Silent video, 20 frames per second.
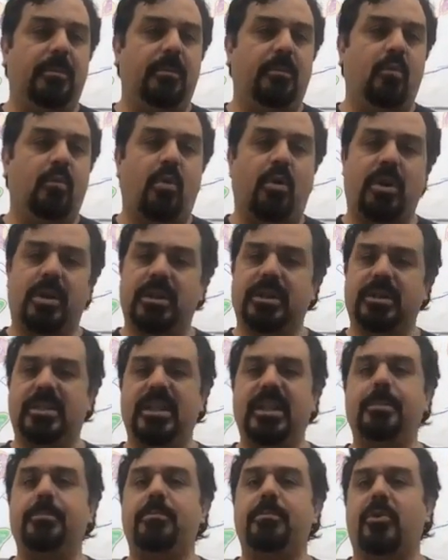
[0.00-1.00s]
work
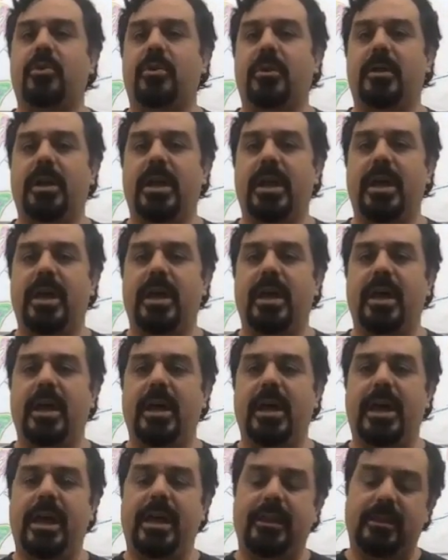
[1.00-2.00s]
deeper
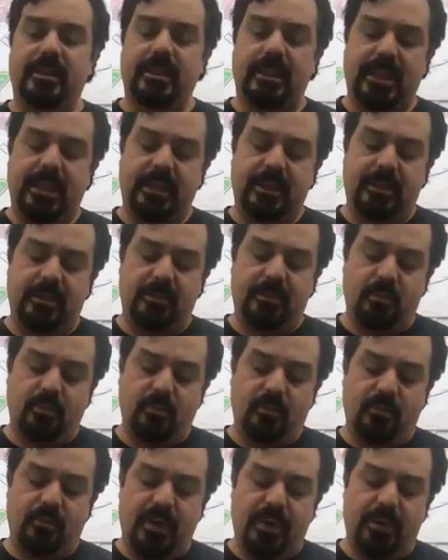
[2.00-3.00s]
and
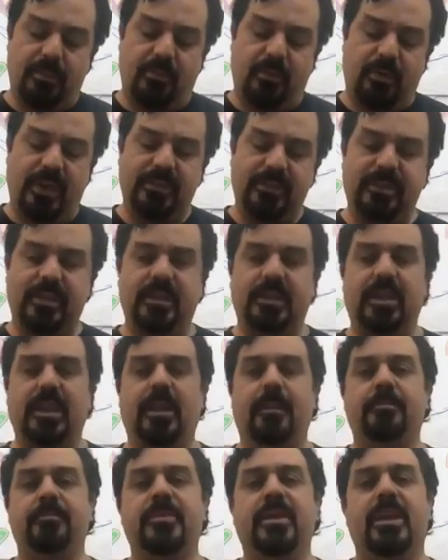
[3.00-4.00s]
very
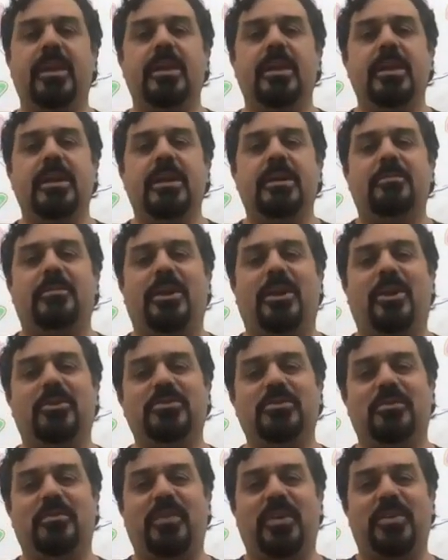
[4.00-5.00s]
presently. But I
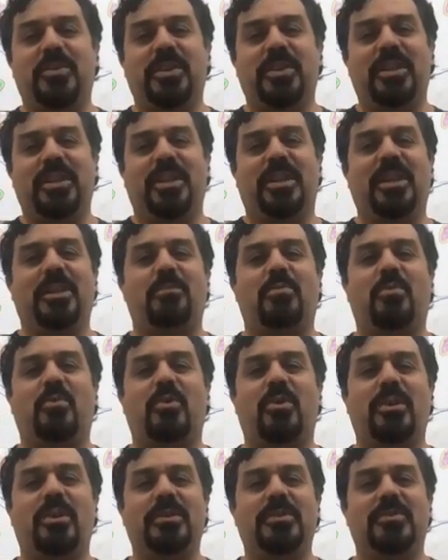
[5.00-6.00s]
also felt the
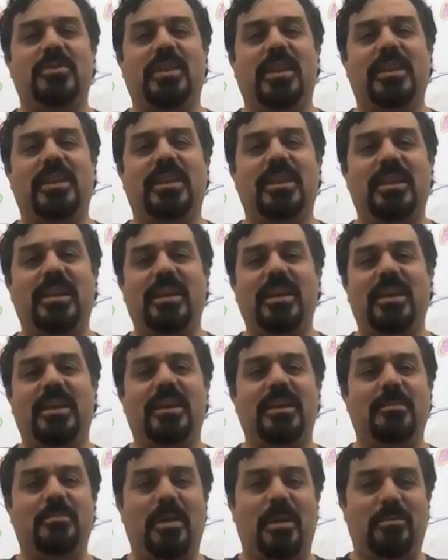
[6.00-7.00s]
importance and the
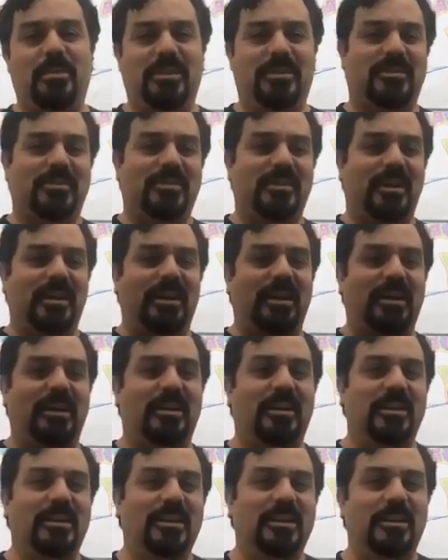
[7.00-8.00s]
need, and maybe it's
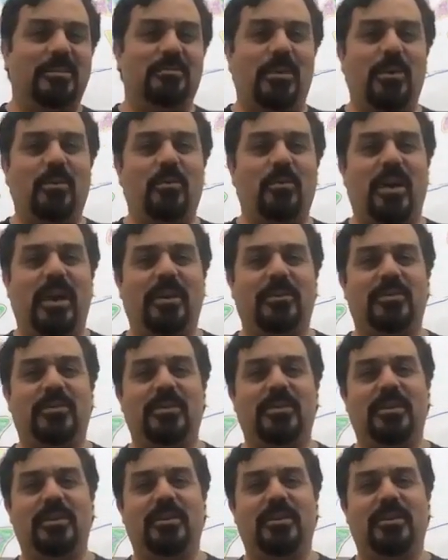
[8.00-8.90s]
my wife's